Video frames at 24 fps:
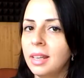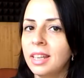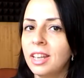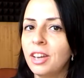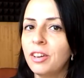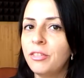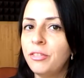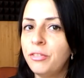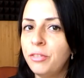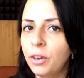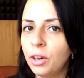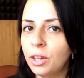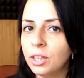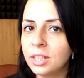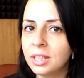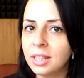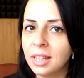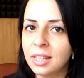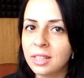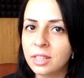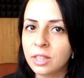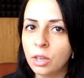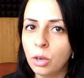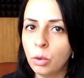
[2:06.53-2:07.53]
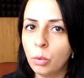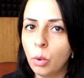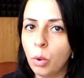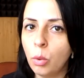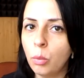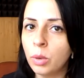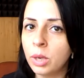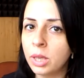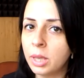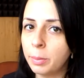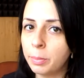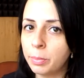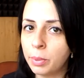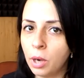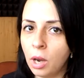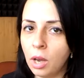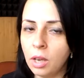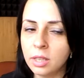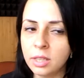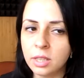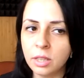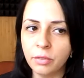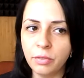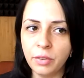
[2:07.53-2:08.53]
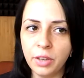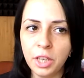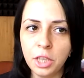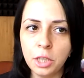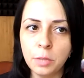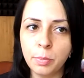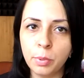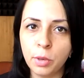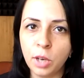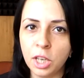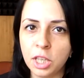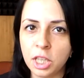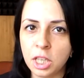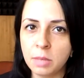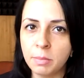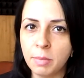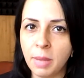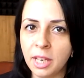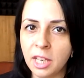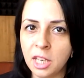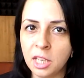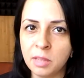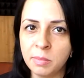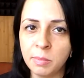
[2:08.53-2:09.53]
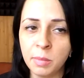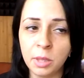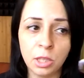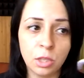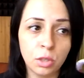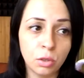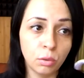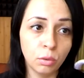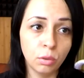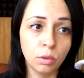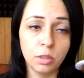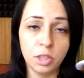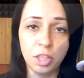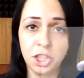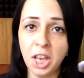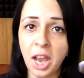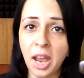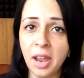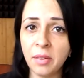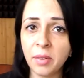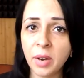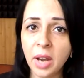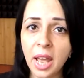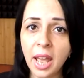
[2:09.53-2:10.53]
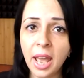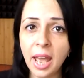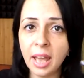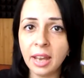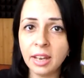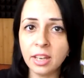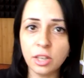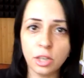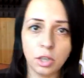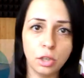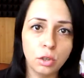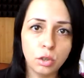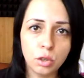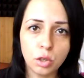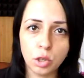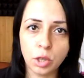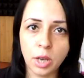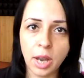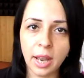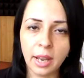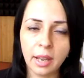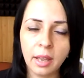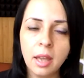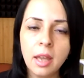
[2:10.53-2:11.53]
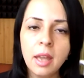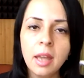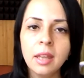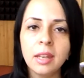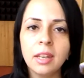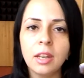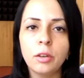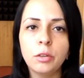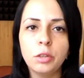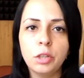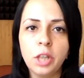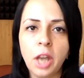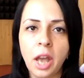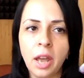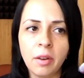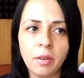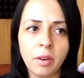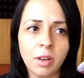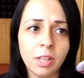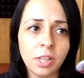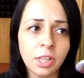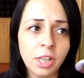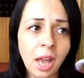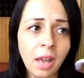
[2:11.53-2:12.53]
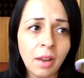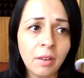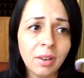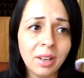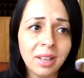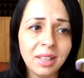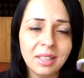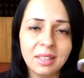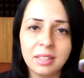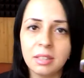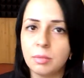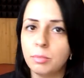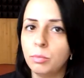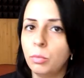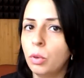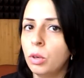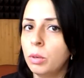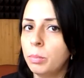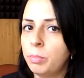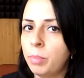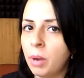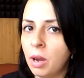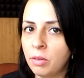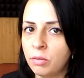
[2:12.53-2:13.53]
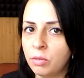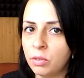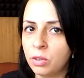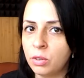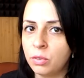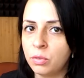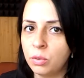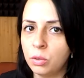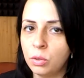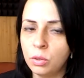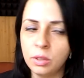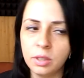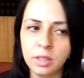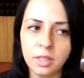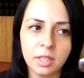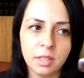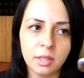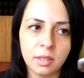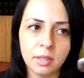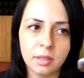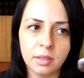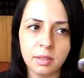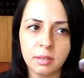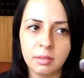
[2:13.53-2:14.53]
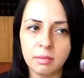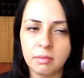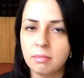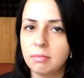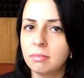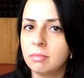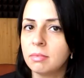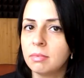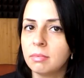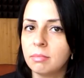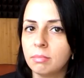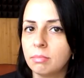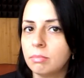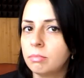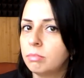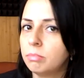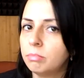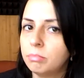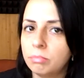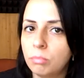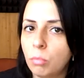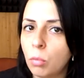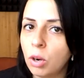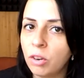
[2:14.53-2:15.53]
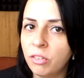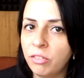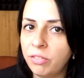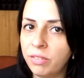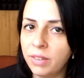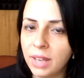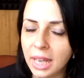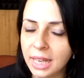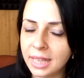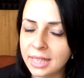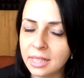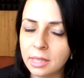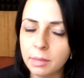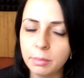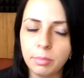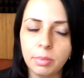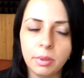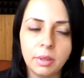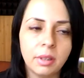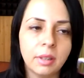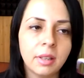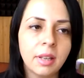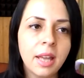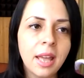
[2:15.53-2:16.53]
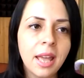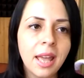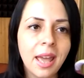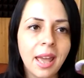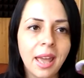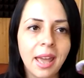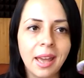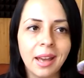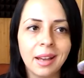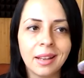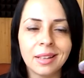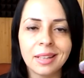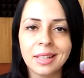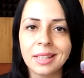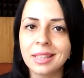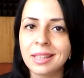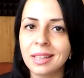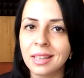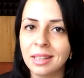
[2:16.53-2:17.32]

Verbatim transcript: Now first let's go over the pros of each project management tool, Jira and YouTrack. Now Jira. Jira is more powerful, it's more flexible and it's